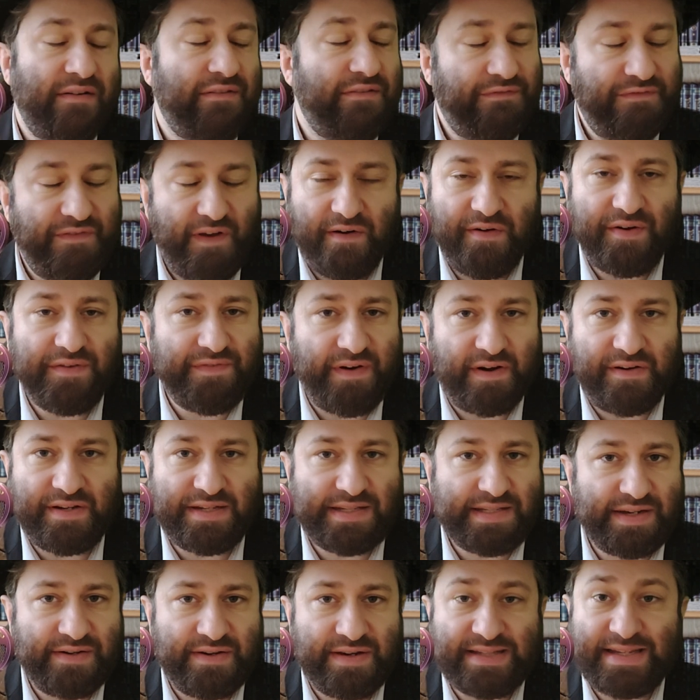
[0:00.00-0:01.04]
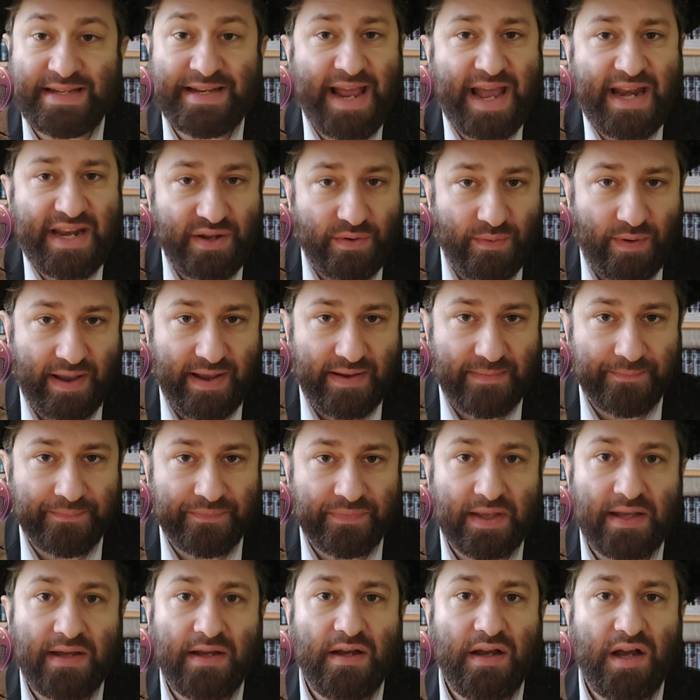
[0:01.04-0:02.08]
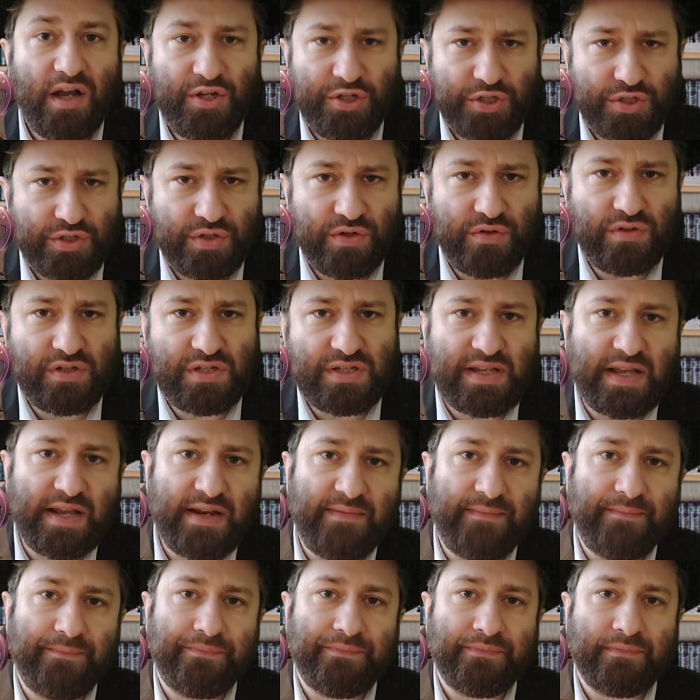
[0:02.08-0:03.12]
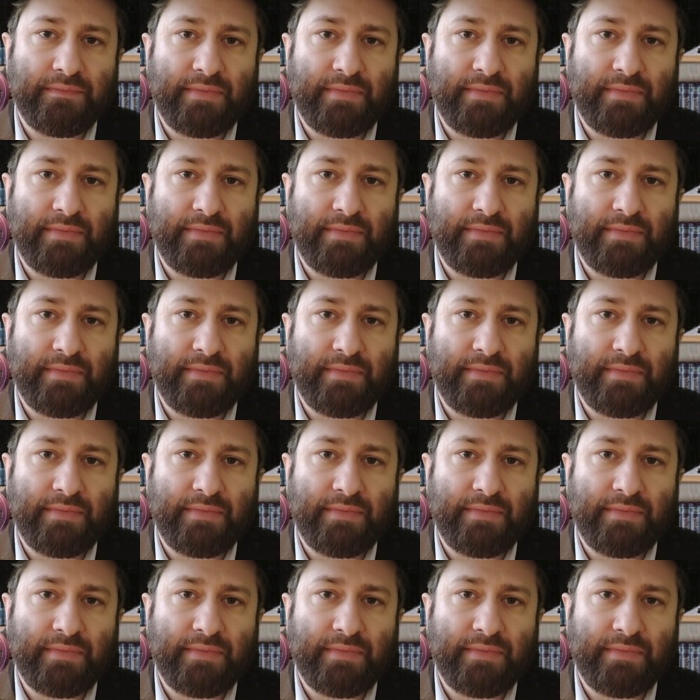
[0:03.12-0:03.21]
Very, very serious in any way. A huge sin.